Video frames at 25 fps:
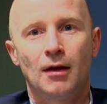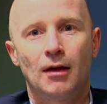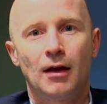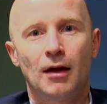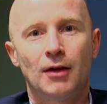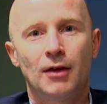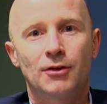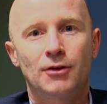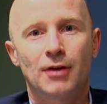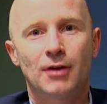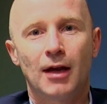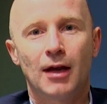
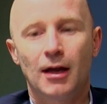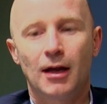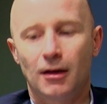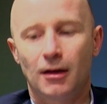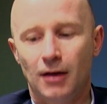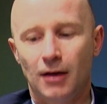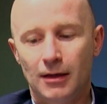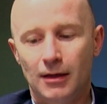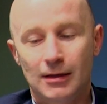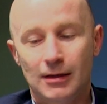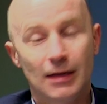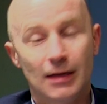And today
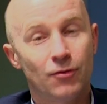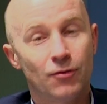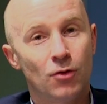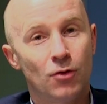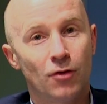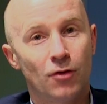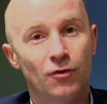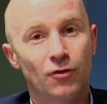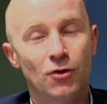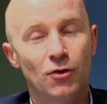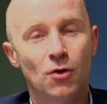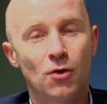I'd like to give
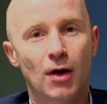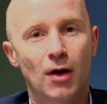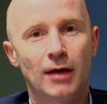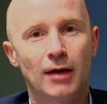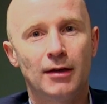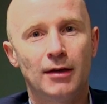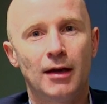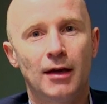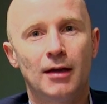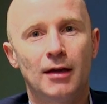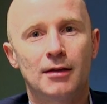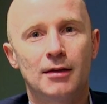you a few
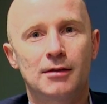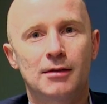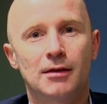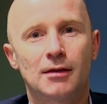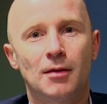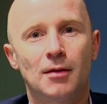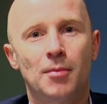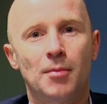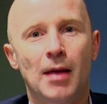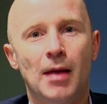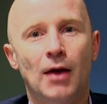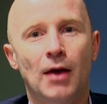ideas
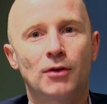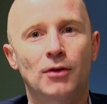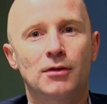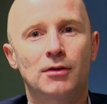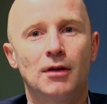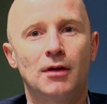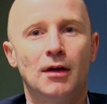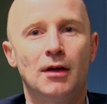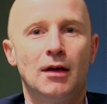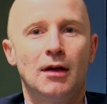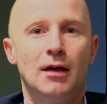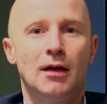
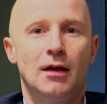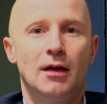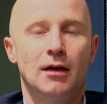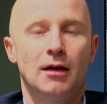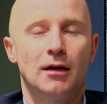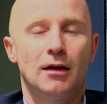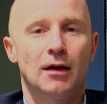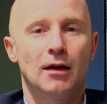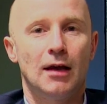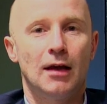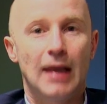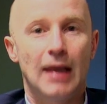about
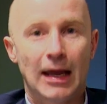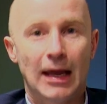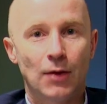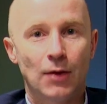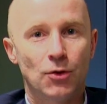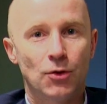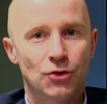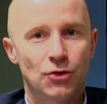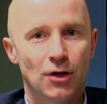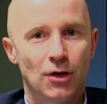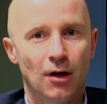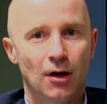
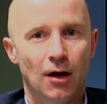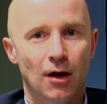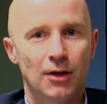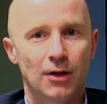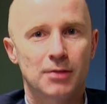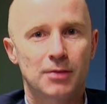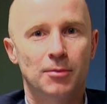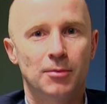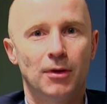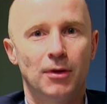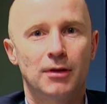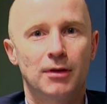language
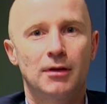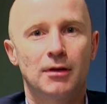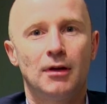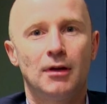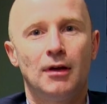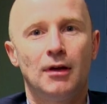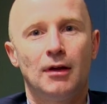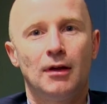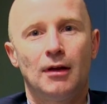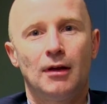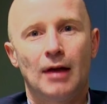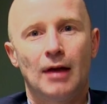enhancement
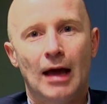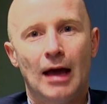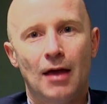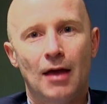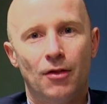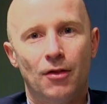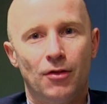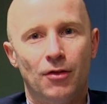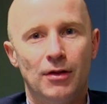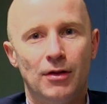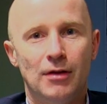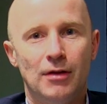
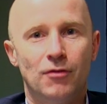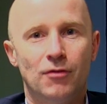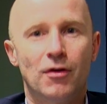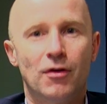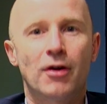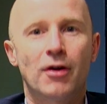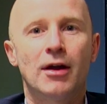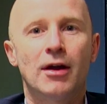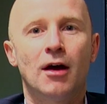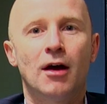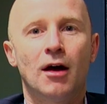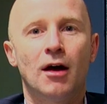at the
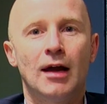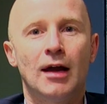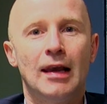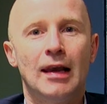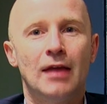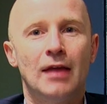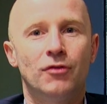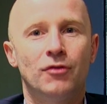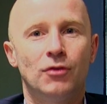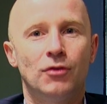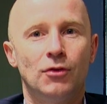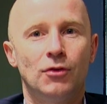very high
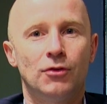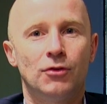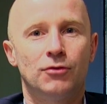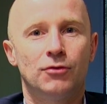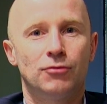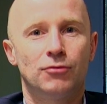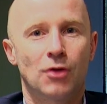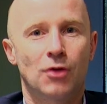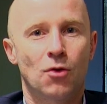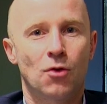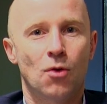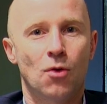
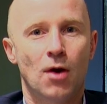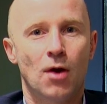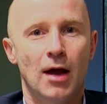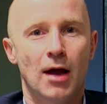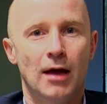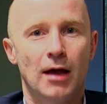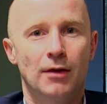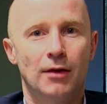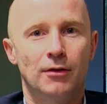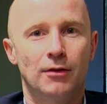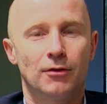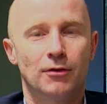levels
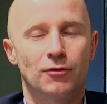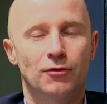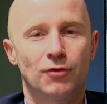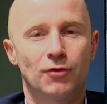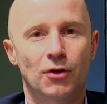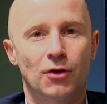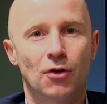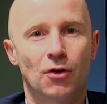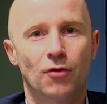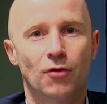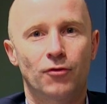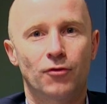required
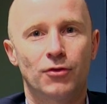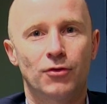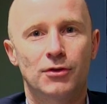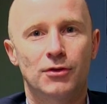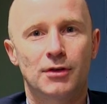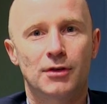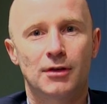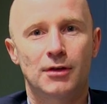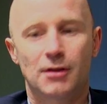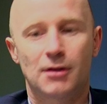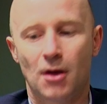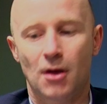for
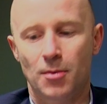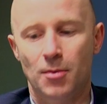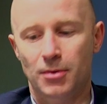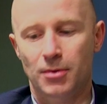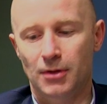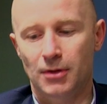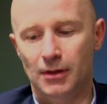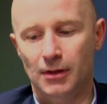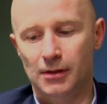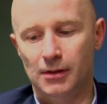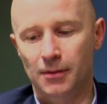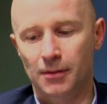conference
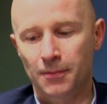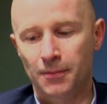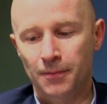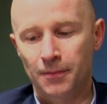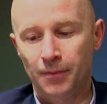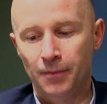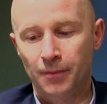interpreters.